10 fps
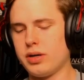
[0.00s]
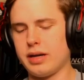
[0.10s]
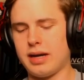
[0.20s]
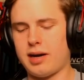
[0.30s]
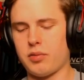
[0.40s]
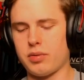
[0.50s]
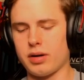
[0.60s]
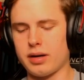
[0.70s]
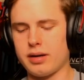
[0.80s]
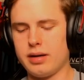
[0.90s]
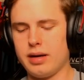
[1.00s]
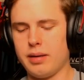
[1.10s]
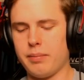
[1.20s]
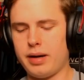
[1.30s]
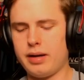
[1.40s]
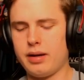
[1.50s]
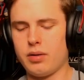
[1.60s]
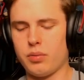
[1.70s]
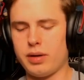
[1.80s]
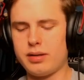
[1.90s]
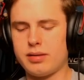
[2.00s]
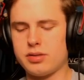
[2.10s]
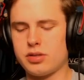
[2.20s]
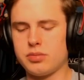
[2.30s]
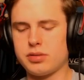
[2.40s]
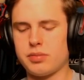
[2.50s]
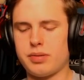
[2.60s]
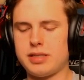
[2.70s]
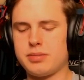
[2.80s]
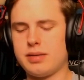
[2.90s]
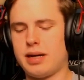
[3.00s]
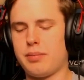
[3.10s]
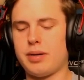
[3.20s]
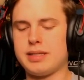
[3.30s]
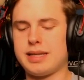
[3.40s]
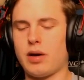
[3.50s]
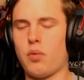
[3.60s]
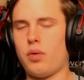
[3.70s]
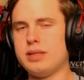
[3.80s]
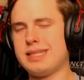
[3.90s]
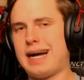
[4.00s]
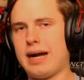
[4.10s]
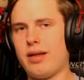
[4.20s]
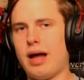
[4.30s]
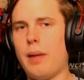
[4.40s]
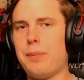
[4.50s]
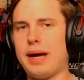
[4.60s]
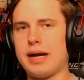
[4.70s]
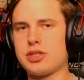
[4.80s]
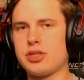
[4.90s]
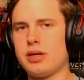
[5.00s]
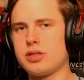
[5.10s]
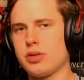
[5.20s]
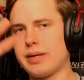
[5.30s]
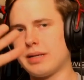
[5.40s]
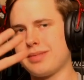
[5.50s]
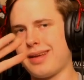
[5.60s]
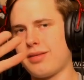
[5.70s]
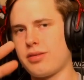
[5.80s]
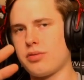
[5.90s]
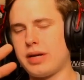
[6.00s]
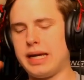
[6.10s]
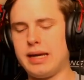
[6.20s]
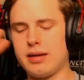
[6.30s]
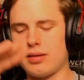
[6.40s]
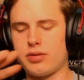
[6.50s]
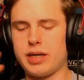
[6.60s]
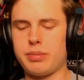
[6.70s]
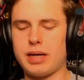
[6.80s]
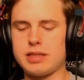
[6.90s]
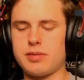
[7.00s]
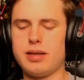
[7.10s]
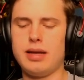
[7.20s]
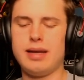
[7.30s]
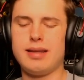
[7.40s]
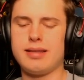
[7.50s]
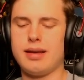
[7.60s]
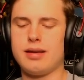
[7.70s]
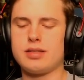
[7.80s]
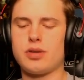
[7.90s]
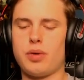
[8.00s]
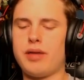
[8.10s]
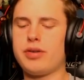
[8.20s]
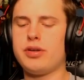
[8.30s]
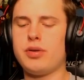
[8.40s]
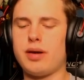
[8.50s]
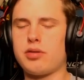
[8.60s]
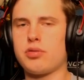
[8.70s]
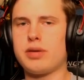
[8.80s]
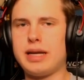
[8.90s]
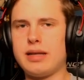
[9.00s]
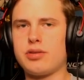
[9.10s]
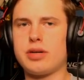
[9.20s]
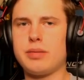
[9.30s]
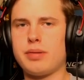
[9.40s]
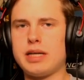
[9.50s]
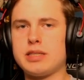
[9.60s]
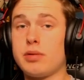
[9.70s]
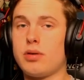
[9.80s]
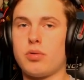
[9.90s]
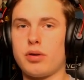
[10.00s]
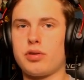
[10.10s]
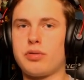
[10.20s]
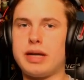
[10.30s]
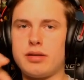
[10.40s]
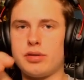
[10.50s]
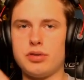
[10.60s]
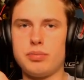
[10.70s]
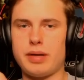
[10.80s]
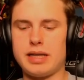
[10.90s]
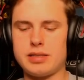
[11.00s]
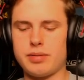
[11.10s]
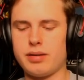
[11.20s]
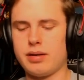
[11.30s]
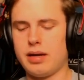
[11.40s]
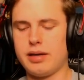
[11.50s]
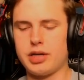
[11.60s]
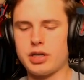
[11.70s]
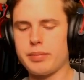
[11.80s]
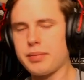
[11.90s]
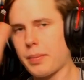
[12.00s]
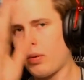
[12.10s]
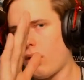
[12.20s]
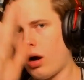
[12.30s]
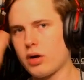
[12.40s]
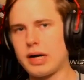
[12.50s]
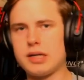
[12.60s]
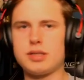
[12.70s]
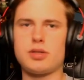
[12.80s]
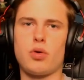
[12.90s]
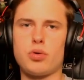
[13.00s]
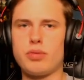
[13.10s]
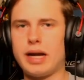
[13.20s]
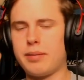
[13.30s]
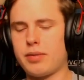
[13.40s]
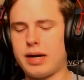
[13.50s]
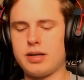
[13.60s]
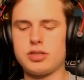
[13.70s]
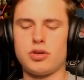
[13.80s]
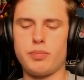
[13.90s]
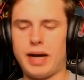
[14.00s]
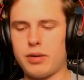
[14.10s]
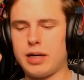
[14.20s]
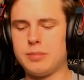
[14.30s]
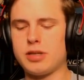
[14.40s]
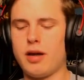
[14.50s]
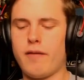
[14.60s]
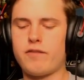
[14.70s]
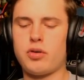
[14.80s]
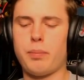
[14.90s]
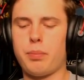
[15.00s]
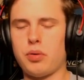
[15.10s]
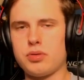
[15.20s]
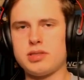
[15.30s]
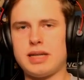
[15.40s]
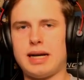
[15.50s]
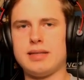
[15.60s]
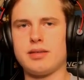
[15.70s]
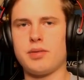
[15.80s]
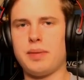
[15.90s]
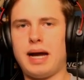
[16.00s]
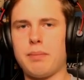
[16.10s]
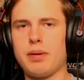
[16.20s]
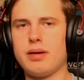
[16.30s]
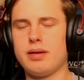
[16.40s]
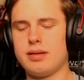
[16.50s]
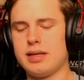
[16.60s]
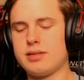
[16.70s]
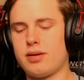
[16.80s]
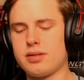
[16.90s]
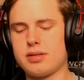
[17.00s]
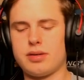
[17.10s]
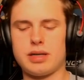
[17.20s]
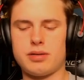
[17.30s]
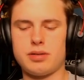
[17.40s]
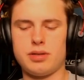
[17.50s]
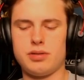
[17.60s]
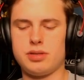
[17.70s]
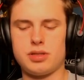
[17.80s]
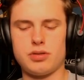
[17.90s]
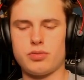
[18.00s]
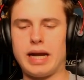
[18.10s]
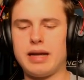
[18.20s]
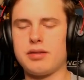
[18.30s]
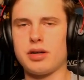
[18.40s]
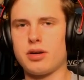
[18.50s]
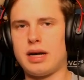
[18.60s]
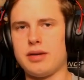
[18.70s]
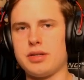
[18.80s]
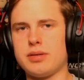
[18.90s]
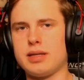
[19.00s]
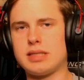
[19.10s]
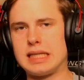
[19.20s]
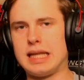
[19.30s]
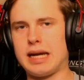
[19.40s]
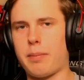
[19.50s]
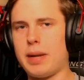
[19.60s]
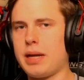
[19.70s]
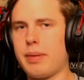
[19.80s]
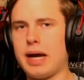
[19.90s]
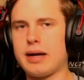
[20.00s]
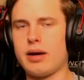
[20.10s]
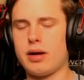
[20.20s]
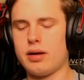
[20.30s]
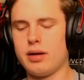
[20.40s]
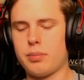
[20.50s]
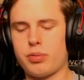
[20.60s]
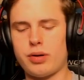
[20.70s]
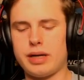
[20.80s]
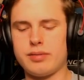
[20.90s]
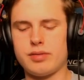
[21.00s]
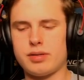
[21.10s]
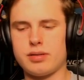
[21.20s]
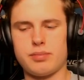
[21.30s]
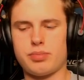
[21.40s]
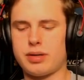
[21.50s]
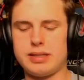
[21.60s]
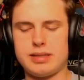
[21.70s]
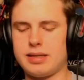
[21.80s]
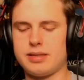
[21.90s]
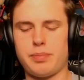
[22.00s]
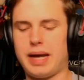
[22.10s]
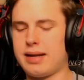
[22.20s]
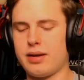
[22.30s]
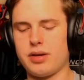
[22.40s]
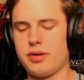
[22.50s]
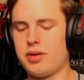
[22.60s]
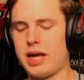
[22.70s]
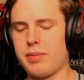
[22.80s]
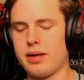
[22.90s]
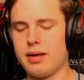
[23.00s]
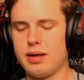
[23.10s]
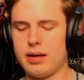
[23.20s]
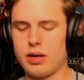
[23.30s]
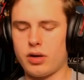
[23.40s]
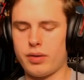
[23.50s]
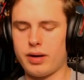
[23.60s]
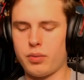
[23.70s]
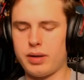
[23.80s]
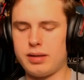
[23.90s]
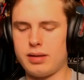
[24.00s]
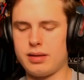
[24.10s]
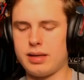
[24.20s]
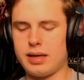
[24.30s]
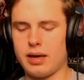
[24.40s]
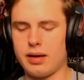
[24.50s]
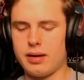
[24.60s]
not work, but with this tombstone placement, I'm placing it 1 tile up extra, so it becomes a 3-3 placement. So whenever you do a 3-3 placement or 3-2 placement, you're going to be able to pull hog riders or ram riders or battle rams from both sides of the map. This also includes regular ground units like mini P.E.K.K.A, princes, bandit, you name it. Going with the